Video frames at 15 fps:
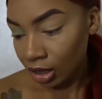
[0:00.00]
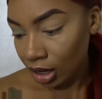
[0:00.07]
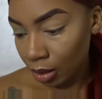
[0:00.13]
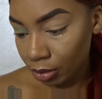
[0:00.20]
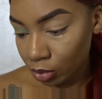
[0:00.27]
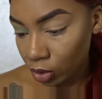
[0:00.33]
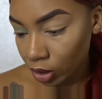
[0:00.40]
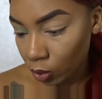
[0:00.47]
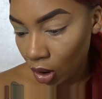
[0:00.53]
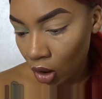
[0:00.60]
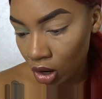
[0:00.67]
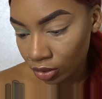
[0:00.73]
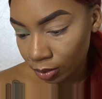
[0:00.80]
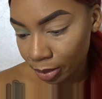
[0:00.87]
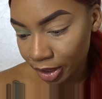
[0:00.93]
I'm gonna work with
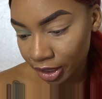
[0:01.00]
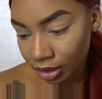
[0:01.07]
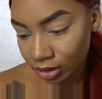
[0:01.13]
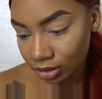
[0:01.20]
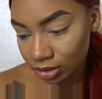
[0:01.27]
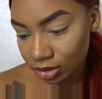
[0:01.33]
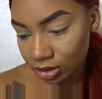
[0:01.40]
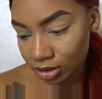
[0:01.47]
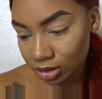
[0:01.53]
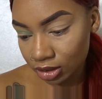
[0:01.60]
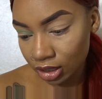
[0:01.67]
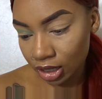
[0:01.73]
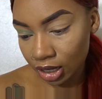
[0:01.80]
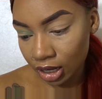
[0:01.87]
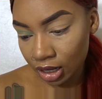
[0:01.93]
all the pinks.
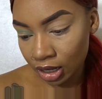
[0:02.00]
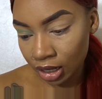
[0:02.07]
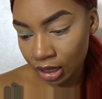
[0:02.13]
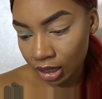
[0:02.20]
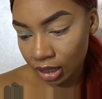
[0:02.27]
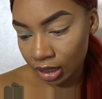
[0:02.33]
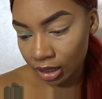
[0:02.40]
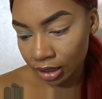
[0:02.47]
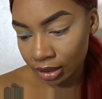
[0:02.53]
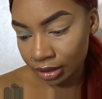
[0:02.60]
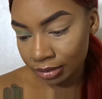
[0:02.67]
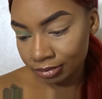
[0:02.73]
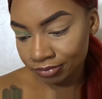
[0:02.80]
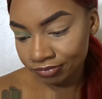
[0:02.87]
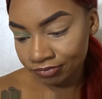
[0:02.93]

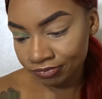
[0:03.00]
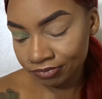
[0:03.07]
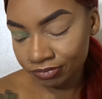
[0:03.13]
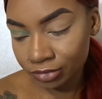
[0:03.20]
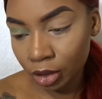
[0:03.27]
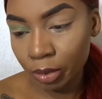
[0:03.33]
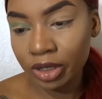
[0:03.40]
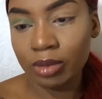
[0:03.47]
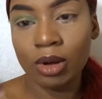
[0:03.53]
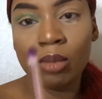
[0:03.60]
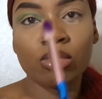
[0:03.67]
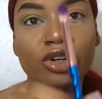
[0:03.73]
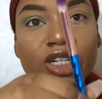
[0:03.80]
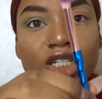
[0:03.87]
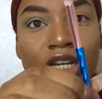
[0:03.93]
And I'm gonna get my
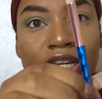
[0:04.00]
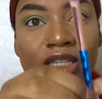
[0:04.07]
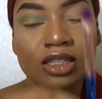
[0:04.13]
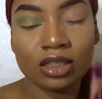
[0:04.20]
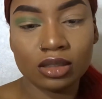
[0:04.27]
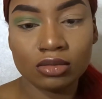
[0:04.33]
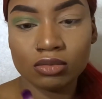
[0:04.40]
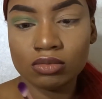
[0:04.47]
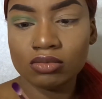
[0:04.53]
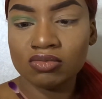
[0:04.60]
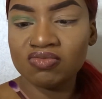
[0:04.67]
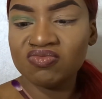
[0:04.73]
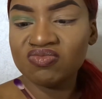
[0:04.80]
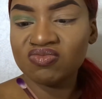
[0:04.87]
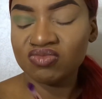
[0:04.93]
brush like,
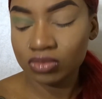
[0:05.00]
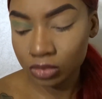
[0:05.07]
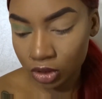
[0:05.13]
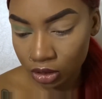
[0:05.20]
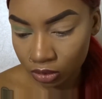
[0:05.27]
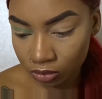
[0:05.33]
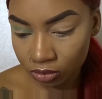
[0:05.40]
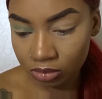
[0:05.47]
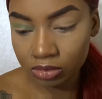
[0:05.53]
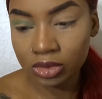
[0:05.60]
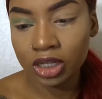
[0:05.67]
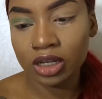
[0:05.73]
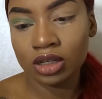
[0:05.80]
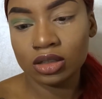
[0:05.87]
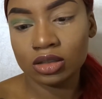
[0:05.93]
no.
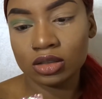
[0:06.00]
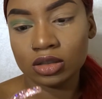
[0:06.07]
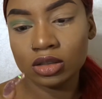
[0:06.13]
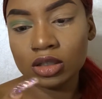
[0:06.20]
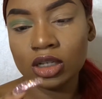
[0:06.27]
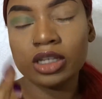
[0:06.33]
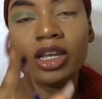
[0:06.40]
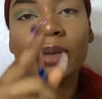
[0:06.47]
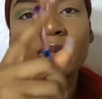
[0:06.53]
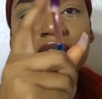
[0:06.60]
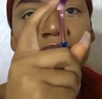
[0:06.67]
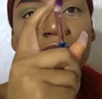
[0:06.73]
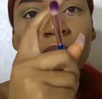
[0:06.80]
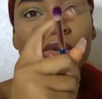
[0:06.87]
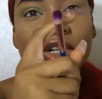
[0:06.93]
Yeah, I'm gonna
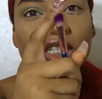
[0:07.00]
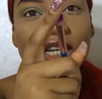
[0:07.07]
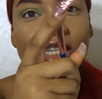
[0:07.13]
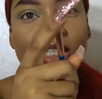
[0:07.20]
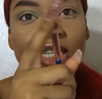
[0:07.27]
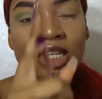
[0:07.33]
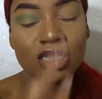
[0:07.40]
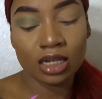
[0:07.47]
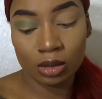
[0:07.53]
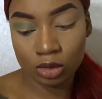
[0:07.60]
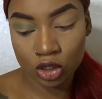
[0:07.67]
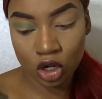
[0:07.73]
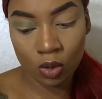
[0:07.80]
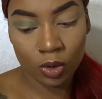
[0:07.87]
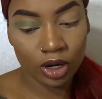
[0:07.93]
take my brush like this and I'm gonna
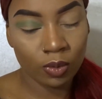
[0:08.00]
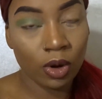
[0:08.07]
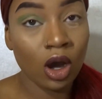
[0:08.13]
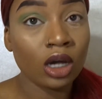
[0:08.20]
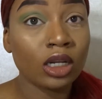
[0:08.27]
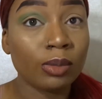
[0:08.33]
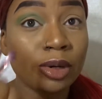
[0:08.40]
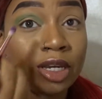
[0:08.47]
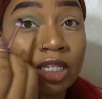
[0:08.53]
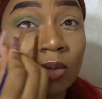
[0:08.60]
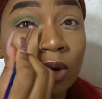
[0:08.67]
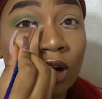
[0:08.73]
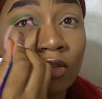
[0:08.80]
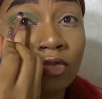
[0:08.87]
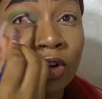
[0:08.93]
start working with all the pinks, and
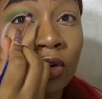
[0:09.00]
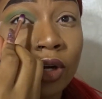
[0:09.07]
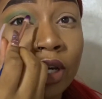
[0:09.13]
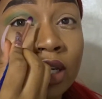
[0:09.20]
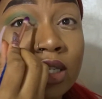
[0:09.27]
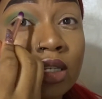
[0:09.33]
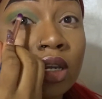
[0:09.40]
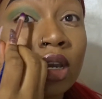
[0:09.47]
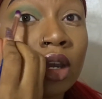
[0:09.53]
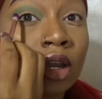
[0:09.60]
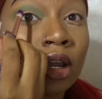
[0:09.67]
we're gonna focus